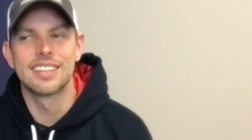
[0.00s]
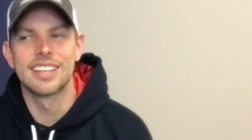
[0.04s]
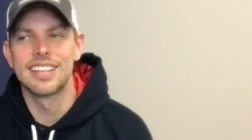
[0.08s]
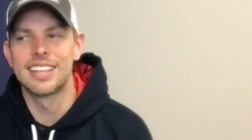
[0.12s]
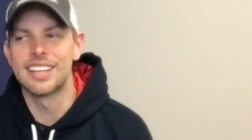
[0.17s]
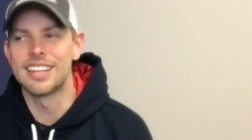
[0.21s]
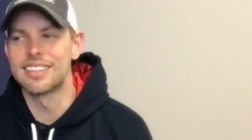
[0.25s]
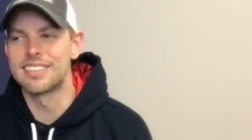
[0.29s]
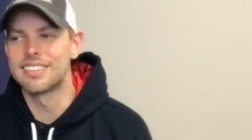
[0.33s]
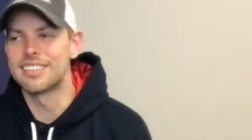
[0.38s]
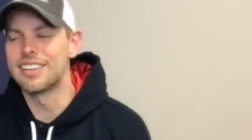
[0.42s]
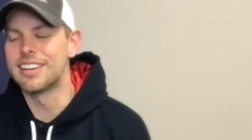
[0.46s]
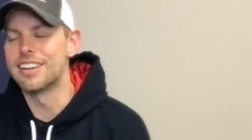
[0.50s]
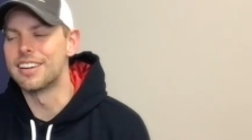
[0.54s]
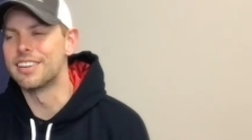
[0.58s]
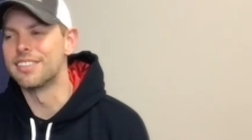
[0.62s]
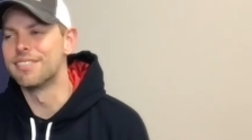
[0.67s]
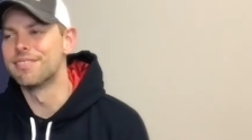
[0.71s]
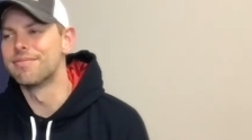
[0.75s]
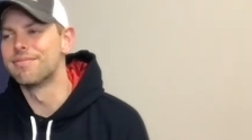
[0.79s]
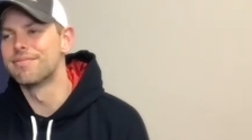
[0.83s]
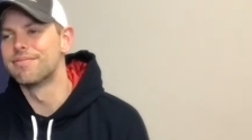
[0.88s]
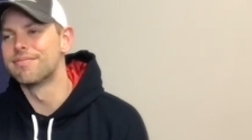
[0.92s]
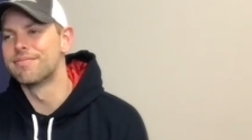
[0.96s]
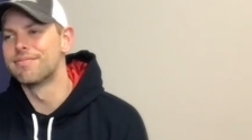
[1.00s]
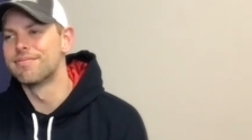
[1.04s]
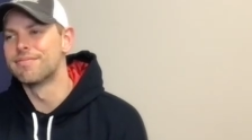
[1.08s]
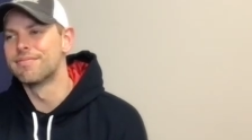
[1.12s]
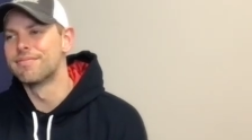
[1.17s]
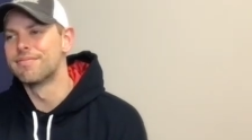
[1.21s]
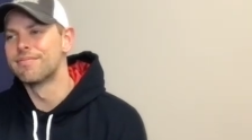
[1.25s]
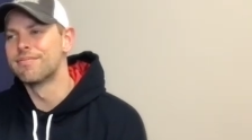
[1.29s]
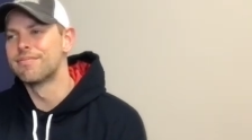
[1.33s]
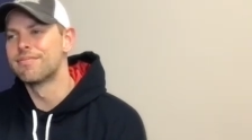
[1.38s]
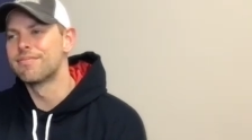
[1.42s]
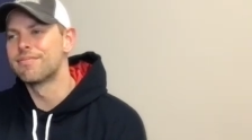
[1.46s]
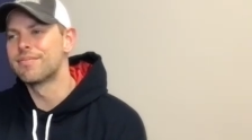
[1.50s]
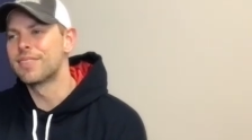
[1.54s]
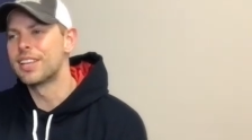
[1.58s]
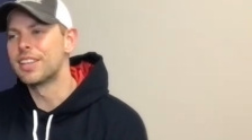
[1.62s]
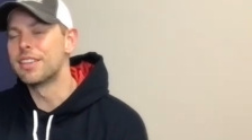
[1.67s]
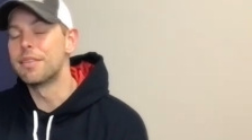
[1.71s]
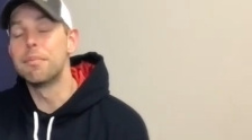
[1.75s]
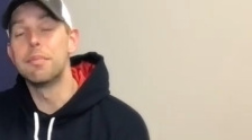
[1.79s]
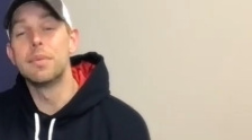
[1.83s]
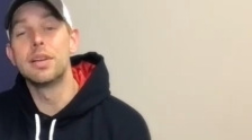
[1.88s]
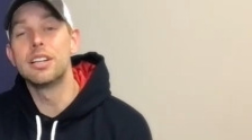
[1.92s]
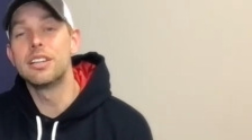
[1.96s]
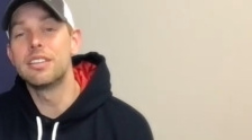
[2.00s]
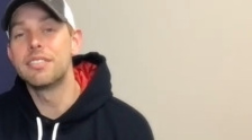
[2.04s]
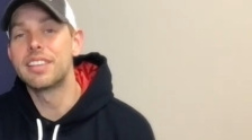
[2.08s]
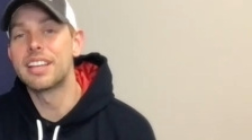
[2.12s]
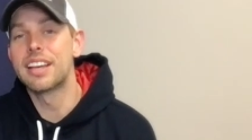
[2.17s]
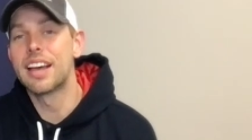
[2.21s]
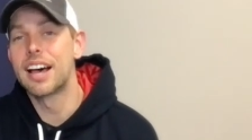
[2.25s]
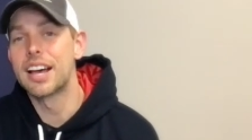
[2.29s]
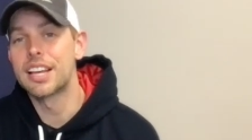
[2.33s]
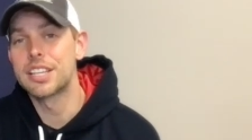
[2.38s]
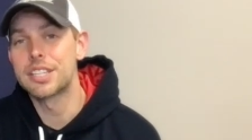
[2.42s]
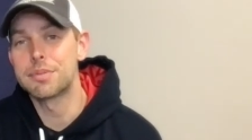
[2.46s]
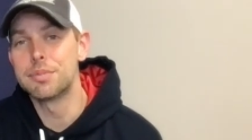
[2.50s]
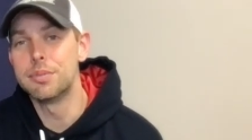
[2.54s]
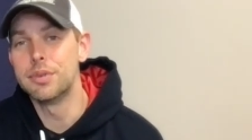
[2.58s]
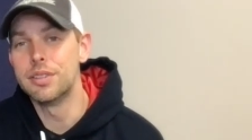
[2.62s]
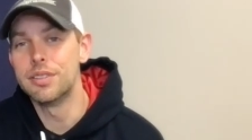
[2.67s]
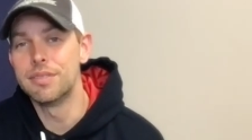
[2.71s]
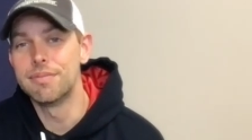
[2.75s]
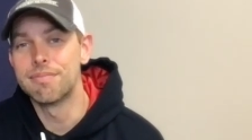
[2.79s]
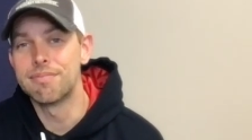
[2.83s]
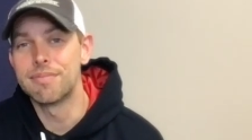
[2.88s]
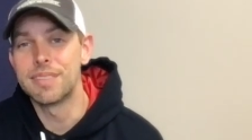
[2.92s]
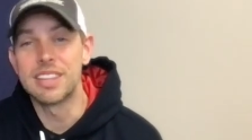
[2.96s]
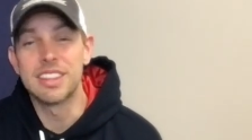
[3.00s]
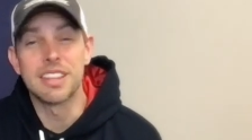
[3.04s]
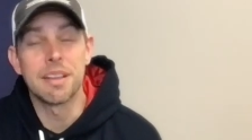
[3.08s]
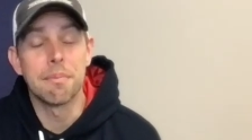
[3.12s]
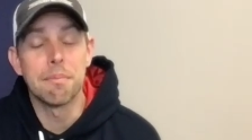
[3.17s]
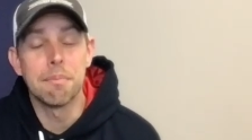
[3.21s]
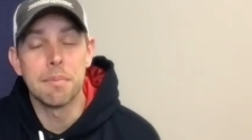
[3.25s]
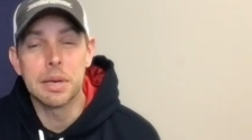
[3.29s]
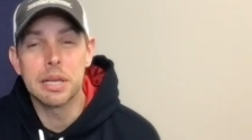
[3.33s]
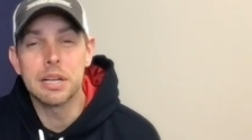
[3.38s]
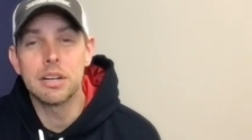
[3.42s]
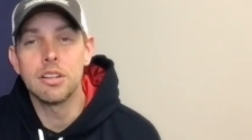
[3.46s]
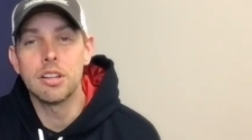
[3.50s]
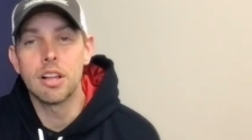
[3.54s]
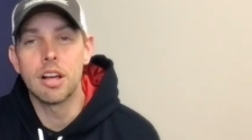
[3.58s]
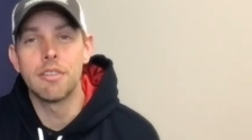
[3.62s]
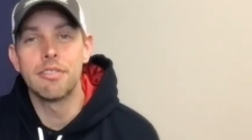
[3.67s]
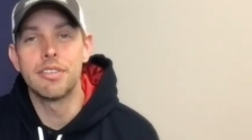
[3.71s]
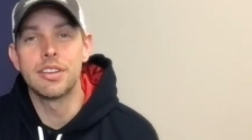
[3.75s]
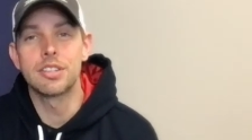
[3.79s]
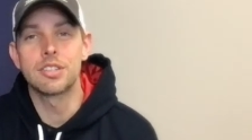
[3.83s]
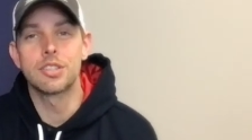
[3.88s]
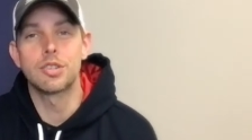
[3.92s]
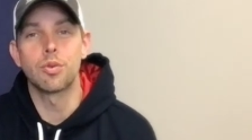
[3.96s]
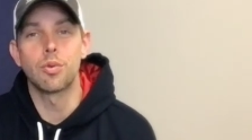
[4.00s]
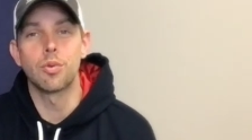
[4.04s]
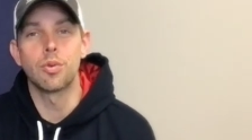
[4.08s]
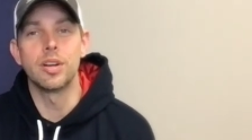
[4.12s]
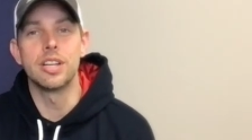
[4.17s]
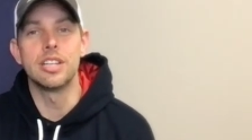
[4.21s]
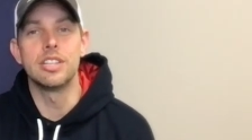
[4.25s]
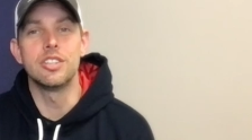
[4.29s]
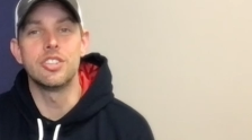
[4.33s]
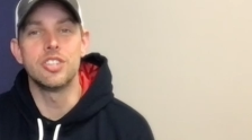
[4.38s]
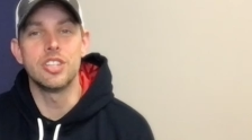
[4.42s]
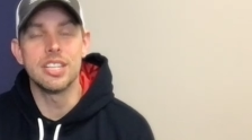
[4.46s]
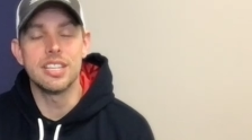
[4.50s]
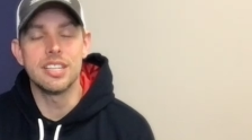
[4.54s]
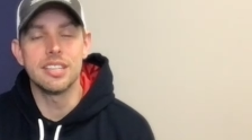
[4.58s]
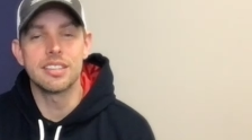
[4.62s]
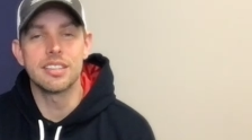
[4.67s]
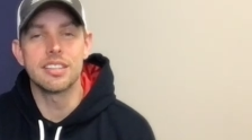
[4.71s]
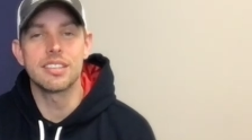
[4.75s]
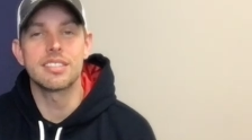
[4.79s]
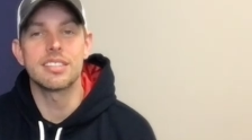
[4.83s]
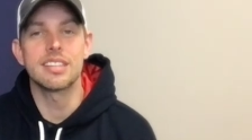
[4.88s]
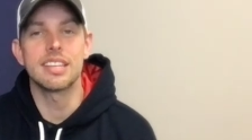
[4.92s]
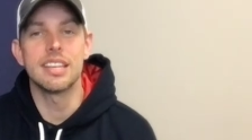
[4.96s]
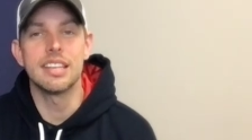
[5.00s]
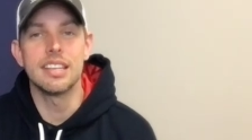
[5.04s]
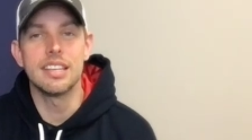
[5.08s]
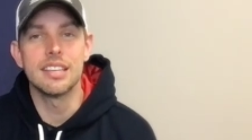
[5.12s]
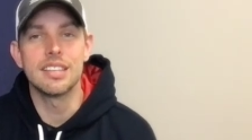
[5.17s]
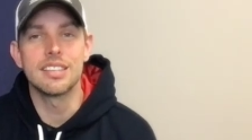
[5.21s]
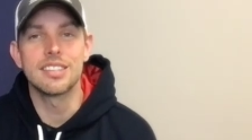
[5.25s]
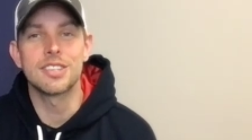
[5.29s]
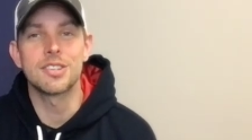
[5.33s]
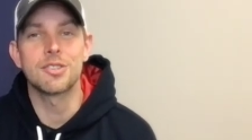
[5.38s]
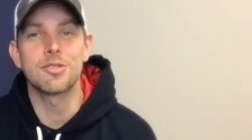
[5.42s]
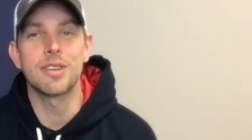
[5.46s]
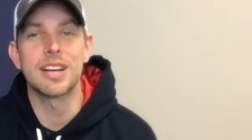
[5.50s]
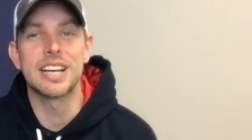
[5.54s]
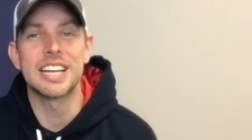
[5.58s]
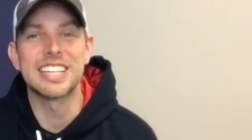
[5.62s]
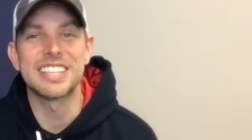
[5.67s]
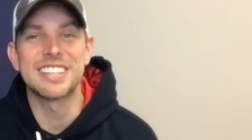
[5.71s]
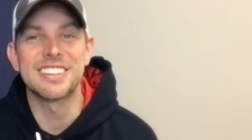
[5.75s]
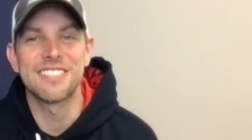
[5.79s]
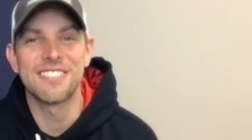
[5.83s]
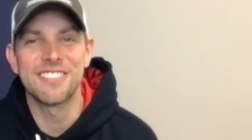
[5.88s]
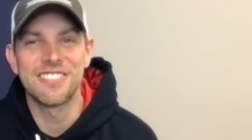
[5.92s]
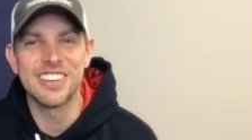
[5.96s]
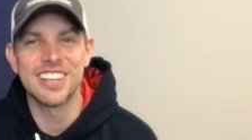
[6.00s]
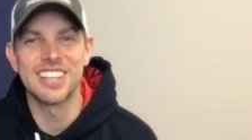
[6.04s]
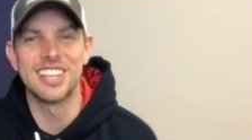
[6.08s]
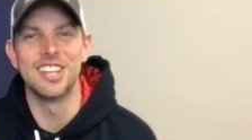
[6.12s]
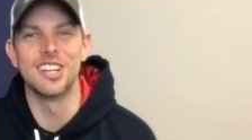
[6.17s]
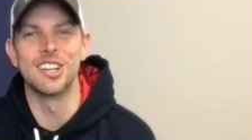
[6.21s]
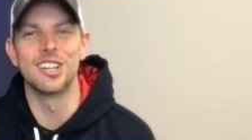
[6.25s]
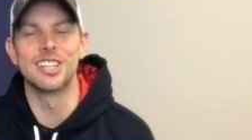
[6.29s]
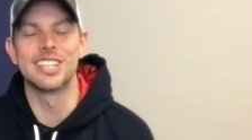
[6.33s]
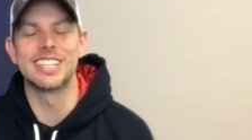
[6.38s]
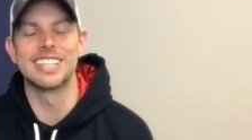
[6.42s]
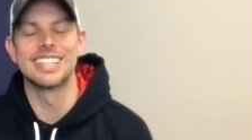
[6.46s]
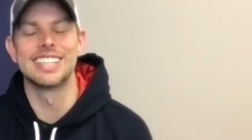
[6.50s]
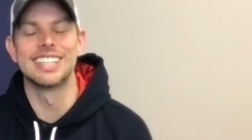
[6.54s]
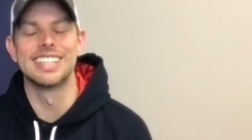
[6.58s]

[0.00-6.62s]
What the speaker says: Yes, there, in the middle of the gospel, in the middle of his story, Jesus is transfigured.